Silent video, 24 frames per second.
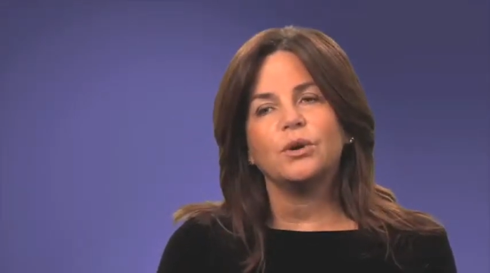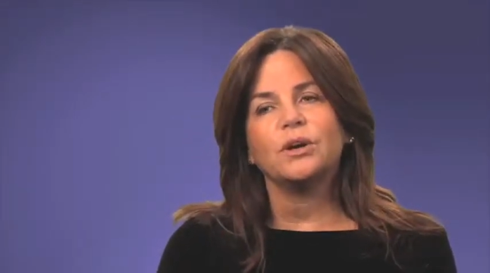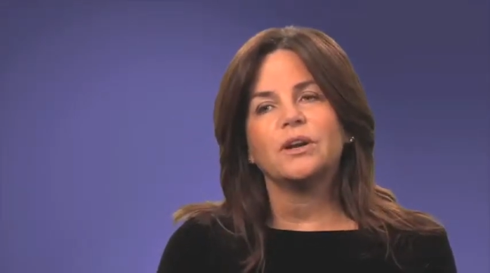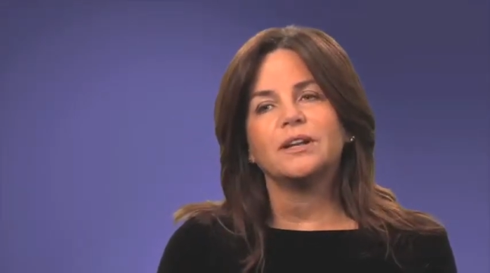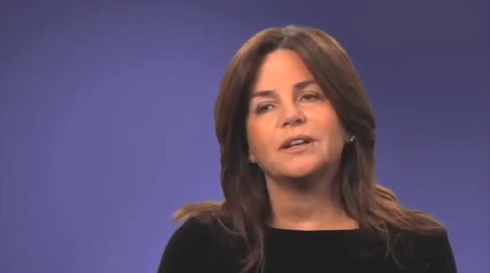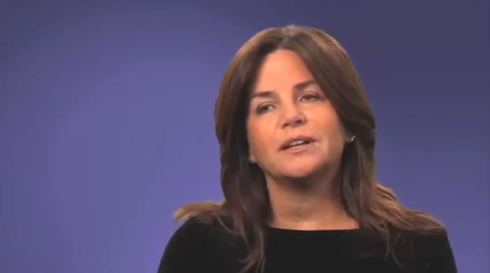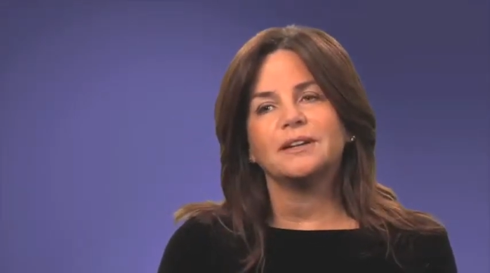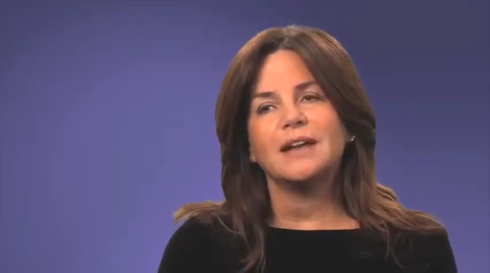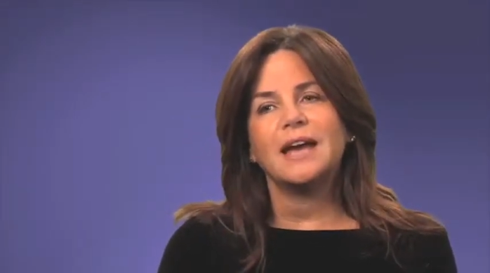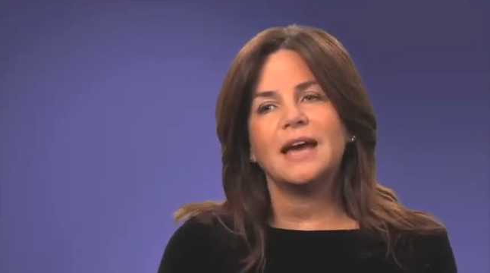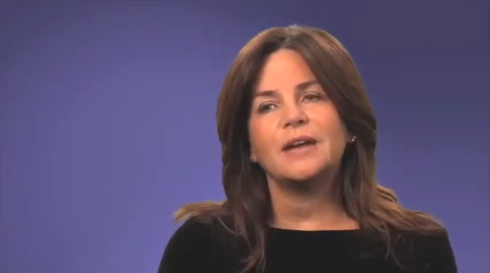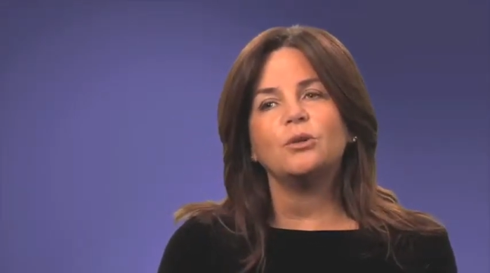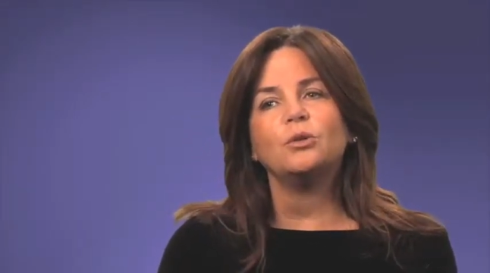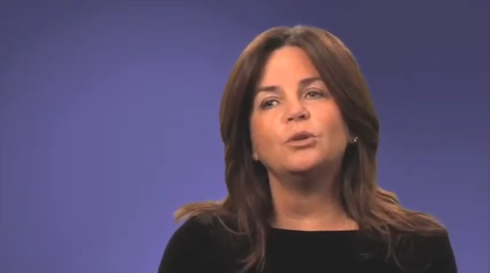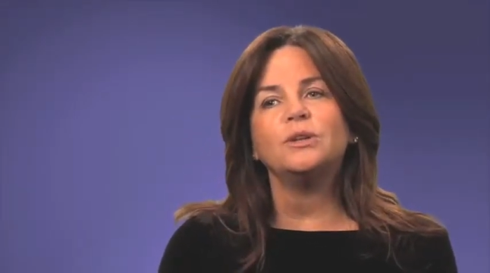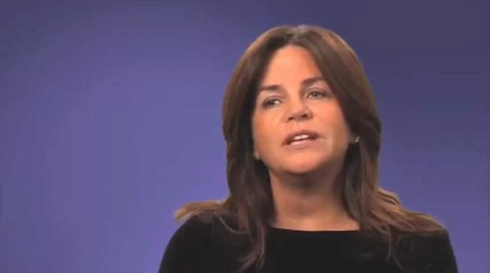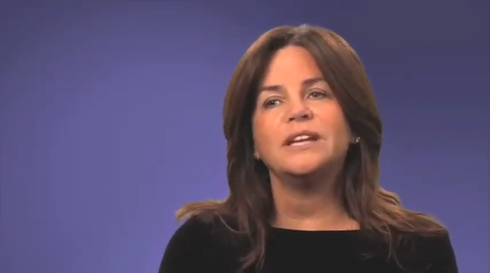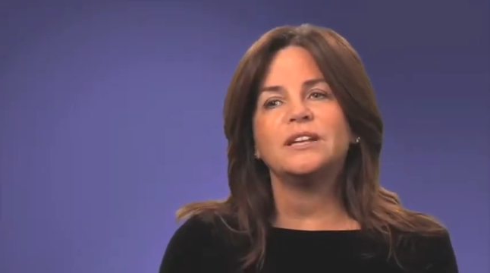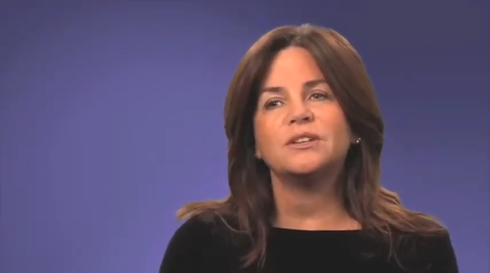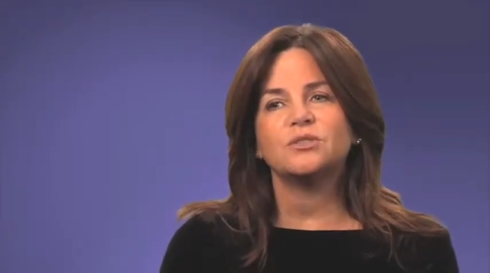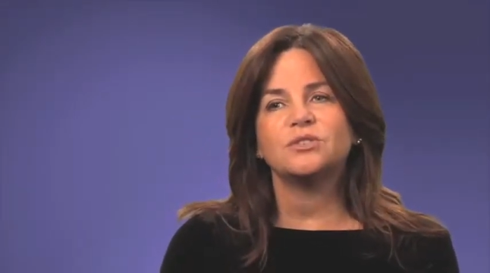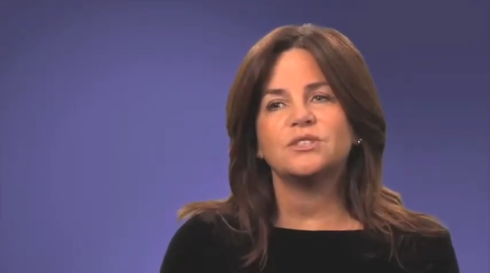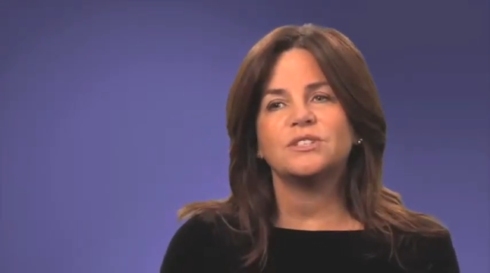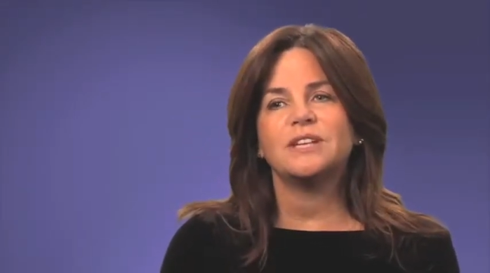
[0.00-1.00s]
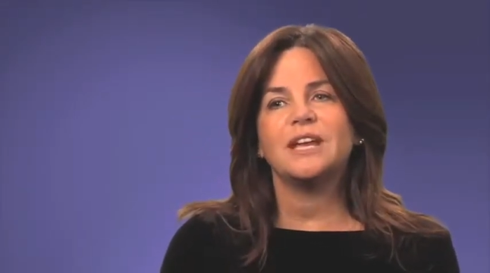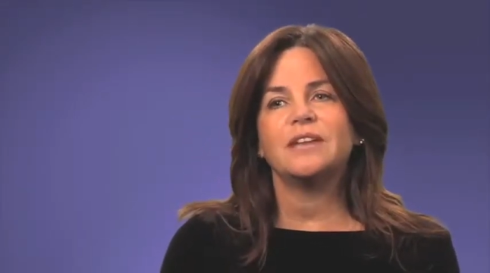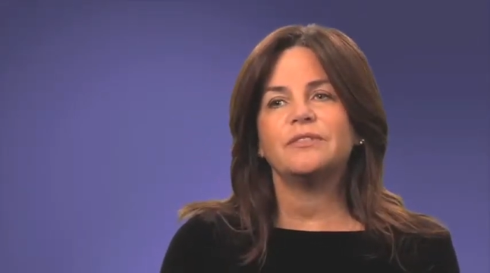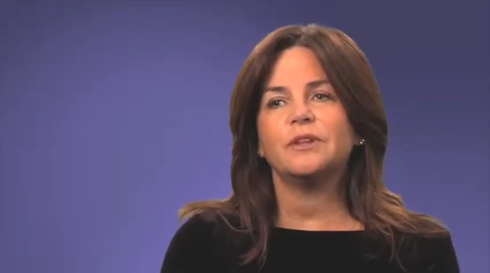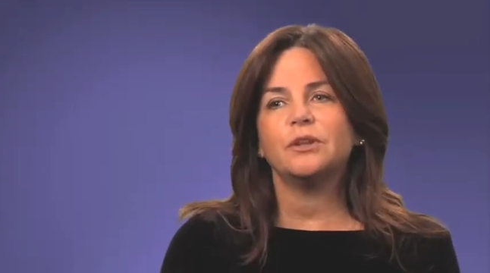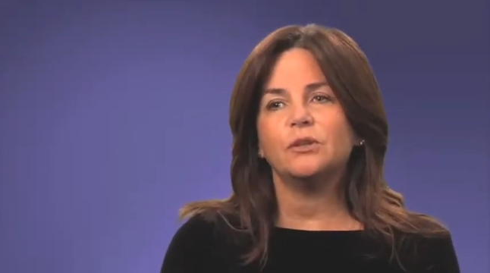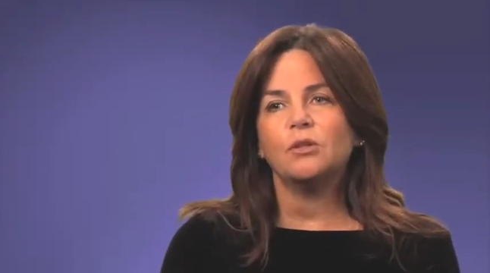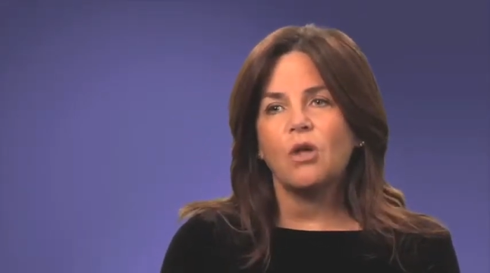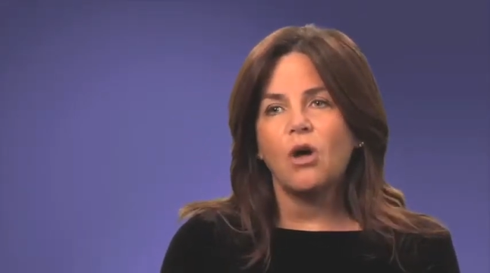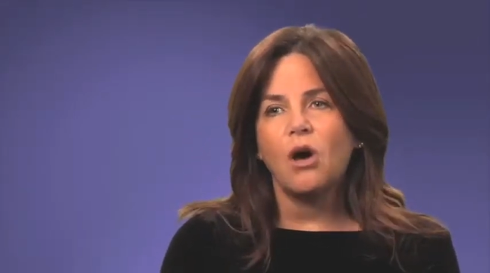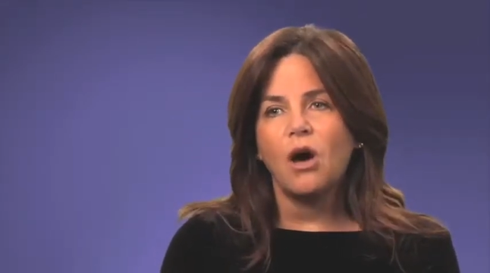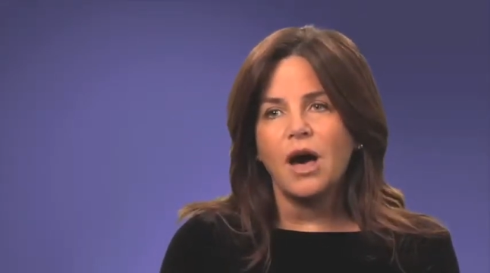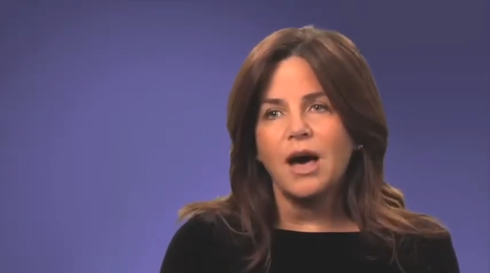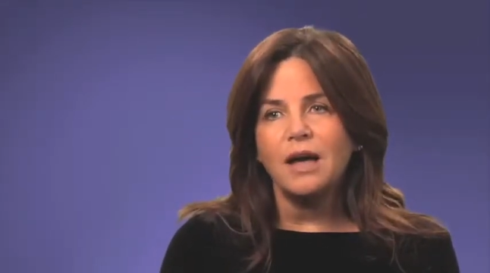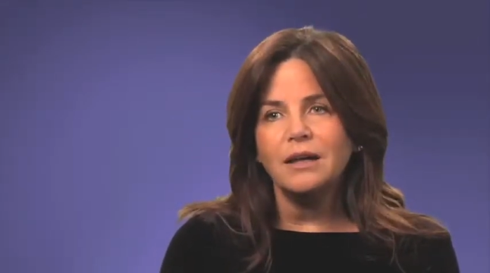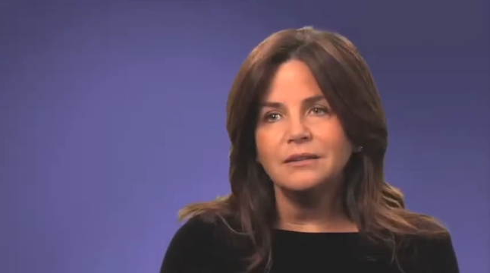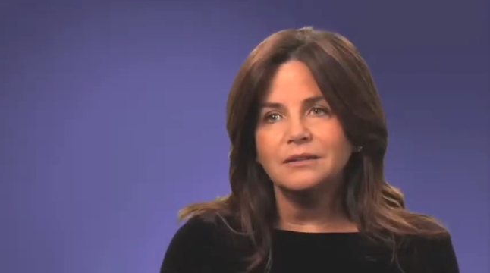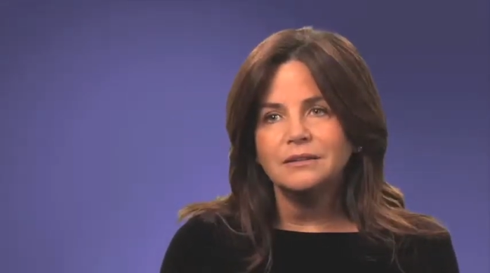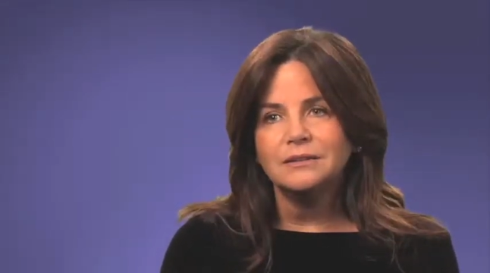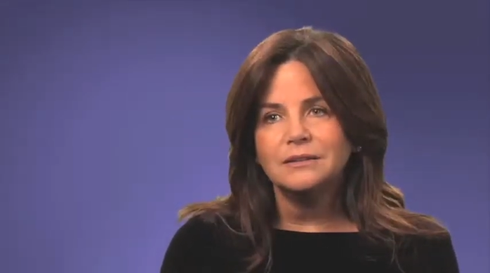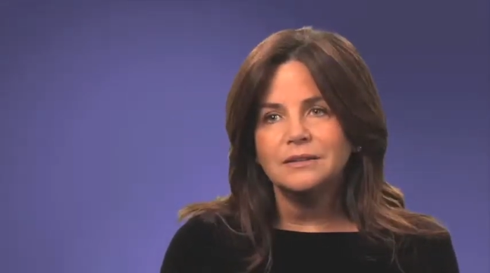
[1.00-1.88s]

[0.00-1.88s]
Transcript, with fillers: are going to not only understand the law,